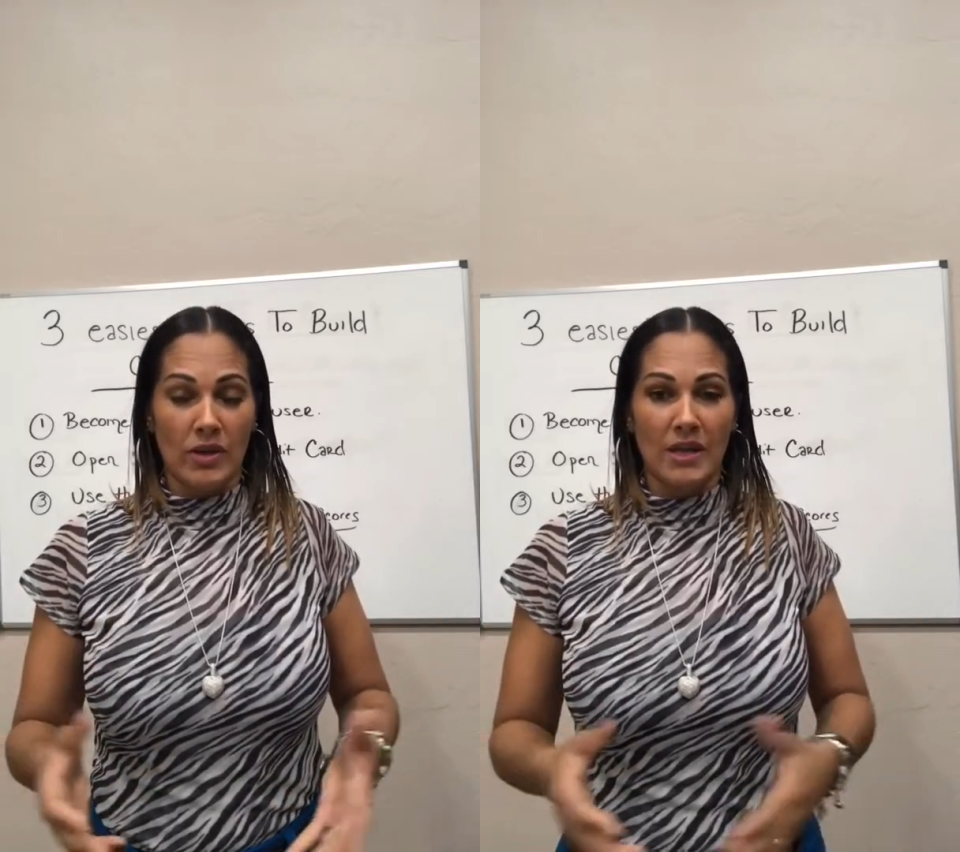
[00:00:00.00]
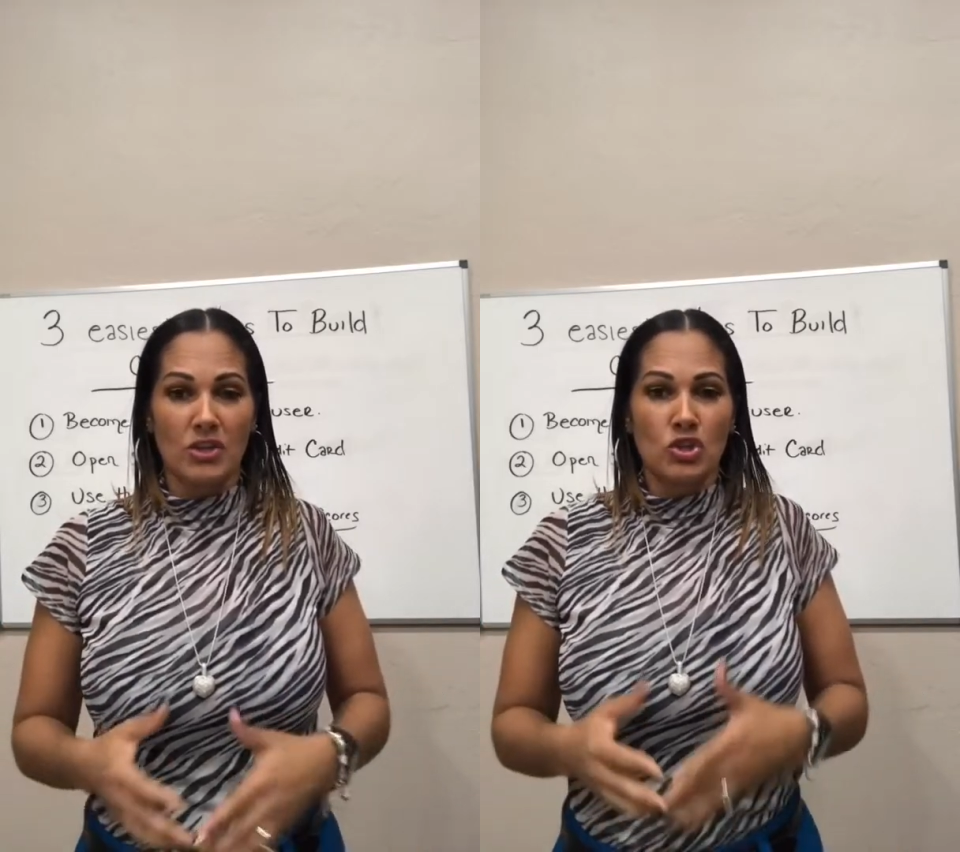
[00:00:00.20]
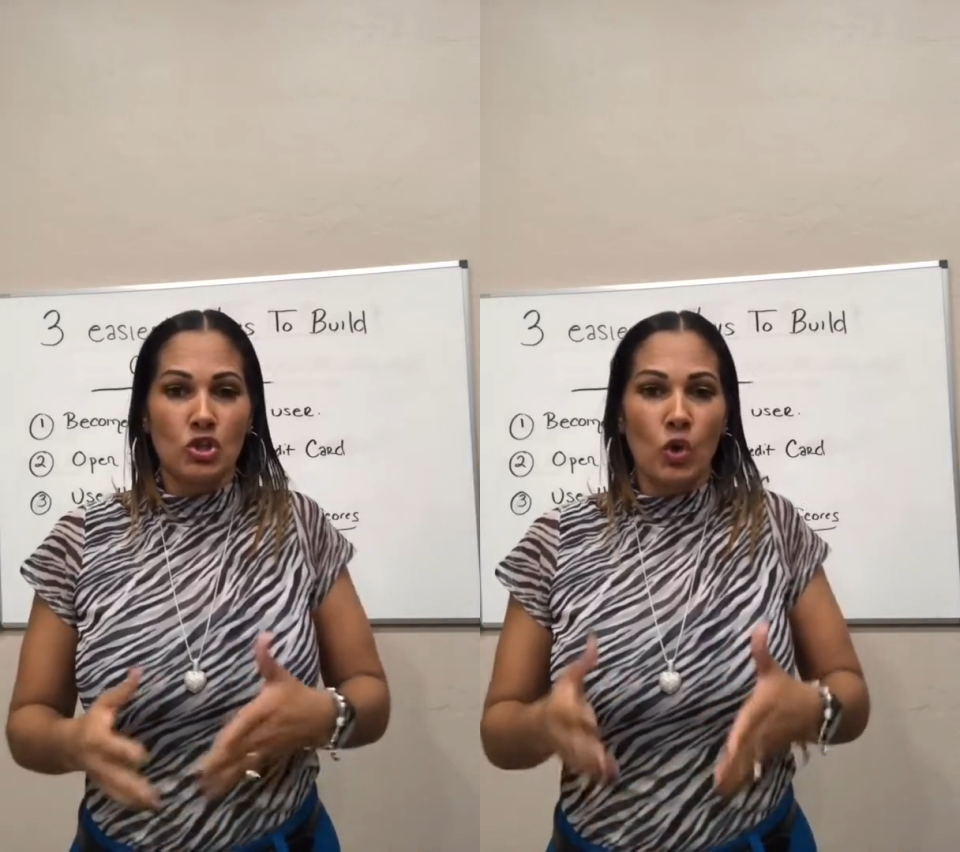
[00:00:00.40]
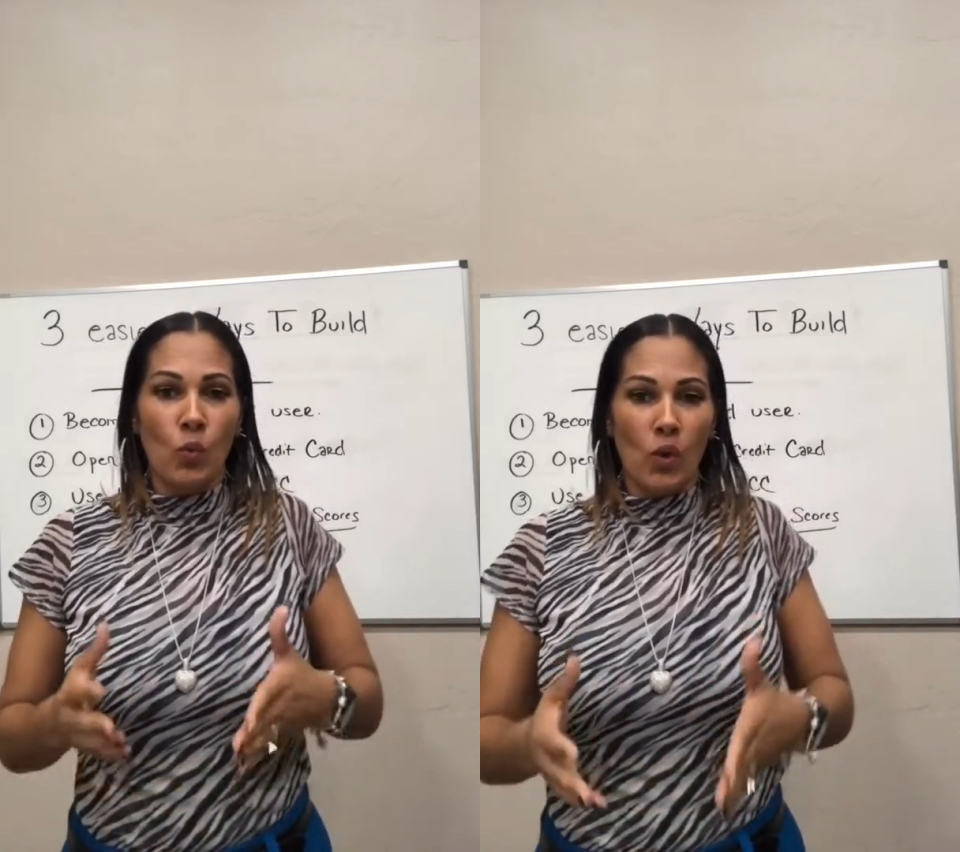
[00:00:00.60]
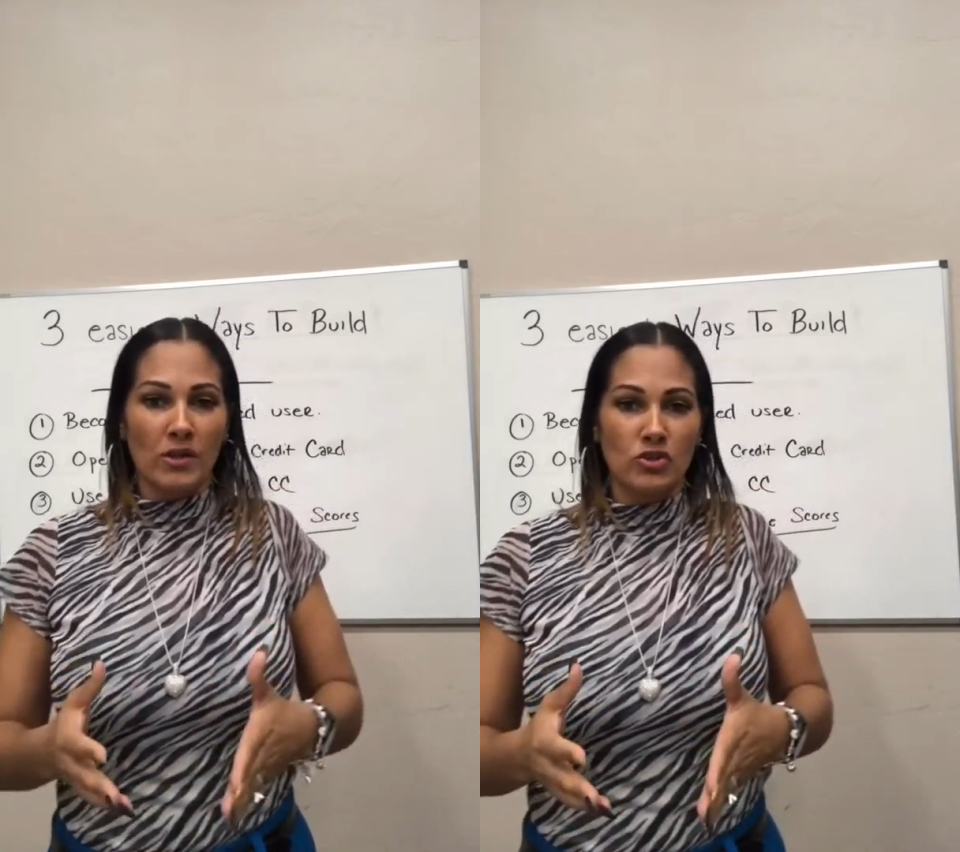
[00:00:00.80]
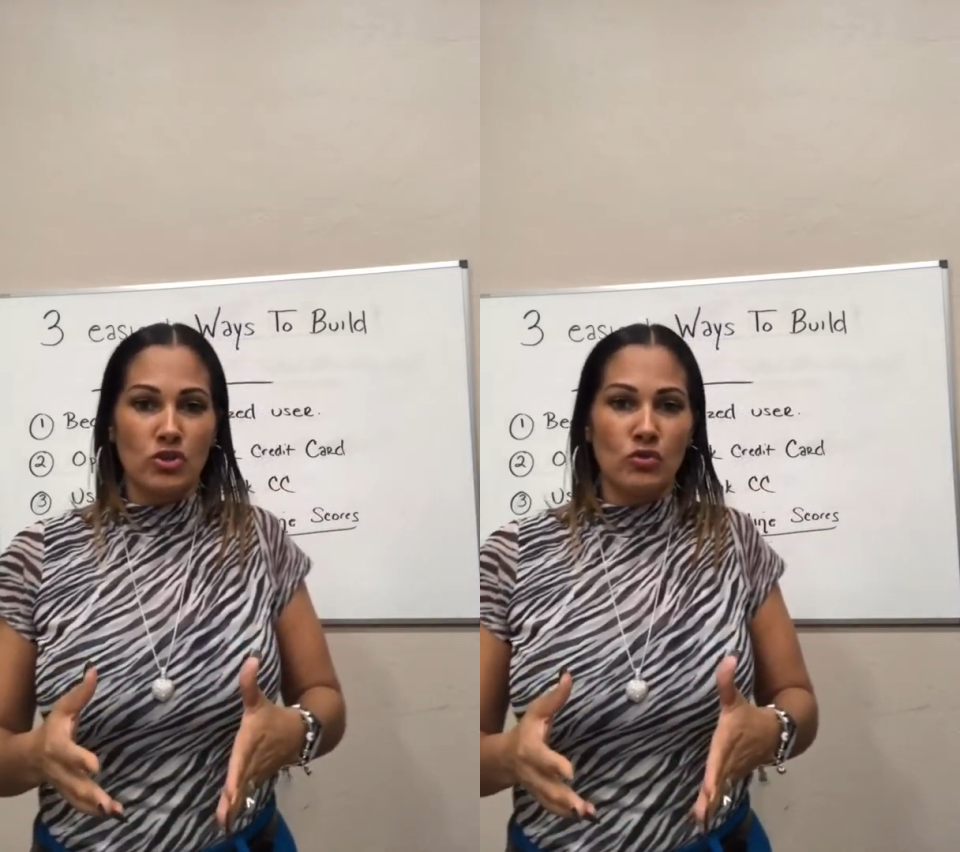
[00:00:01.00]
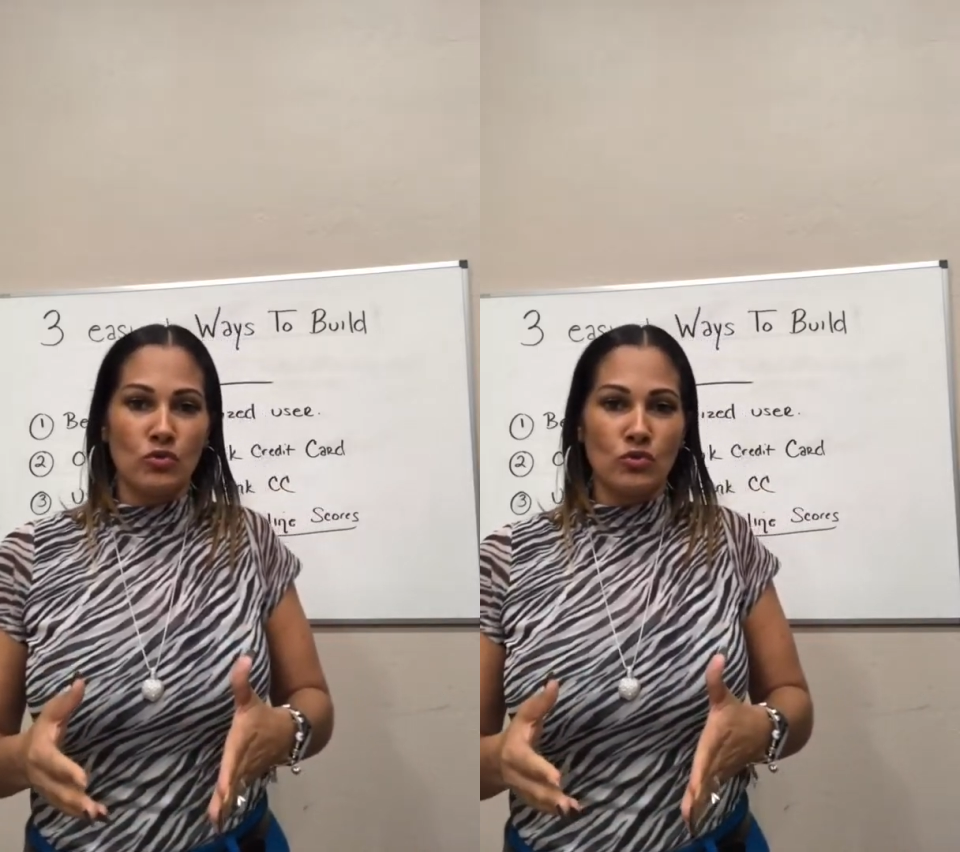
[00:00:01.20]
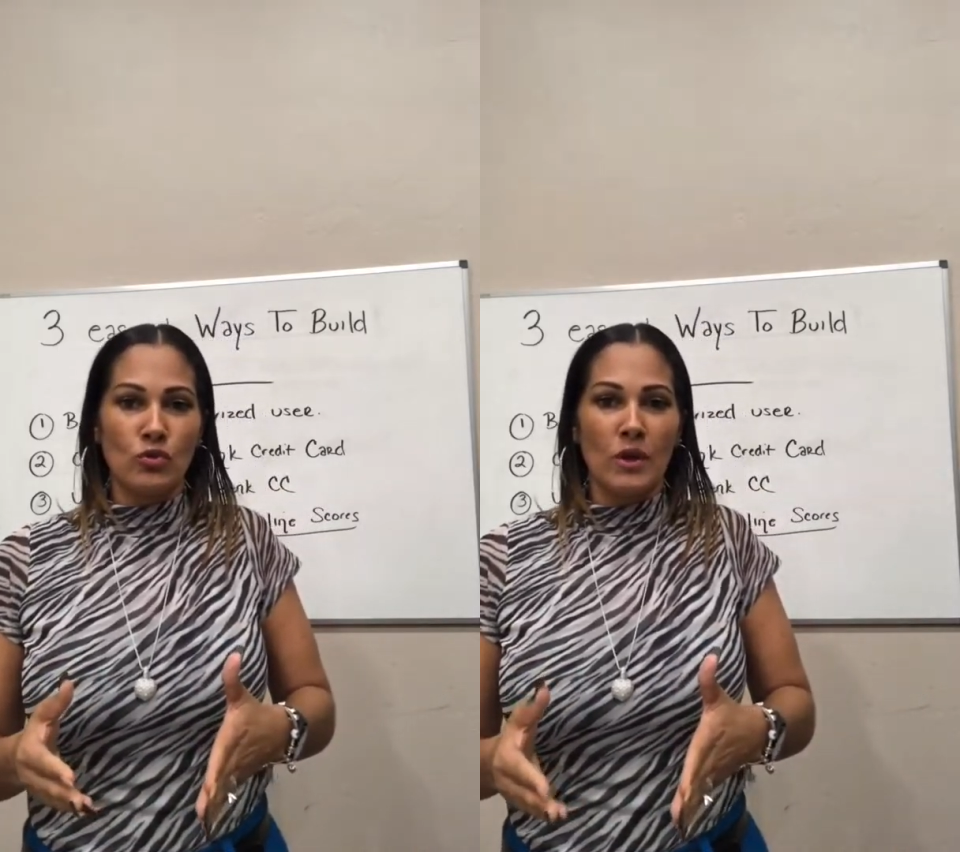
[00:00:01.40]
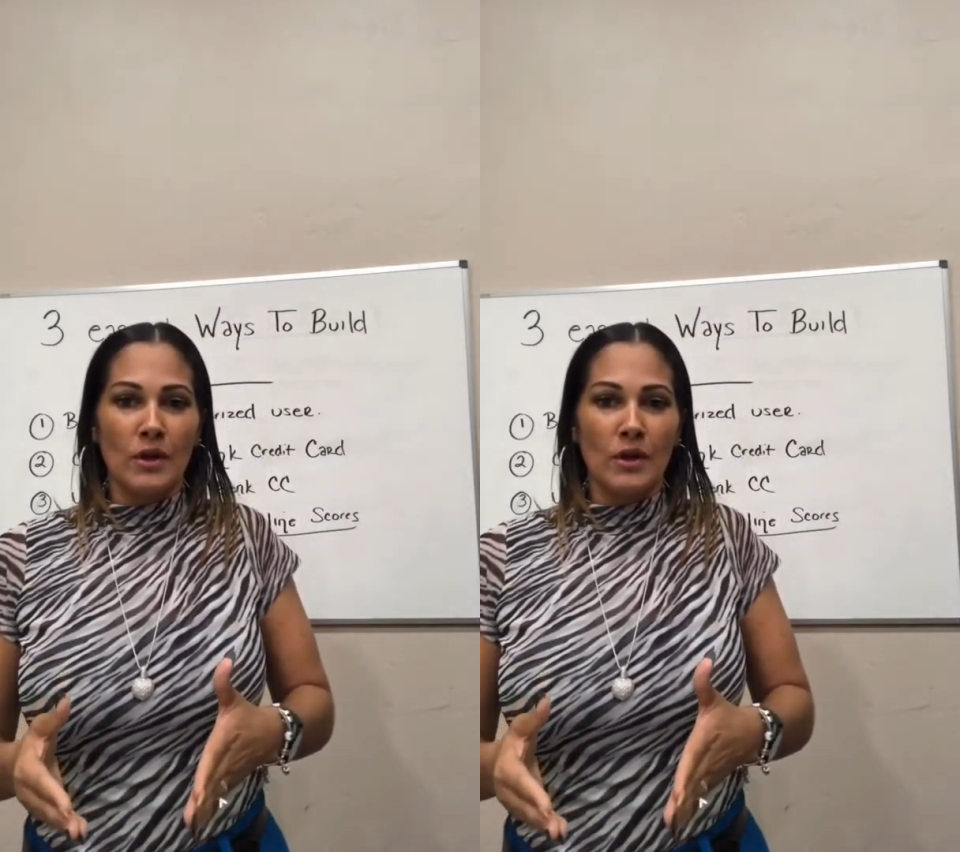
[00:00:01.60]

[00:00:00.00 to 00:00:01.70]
Because you don't want to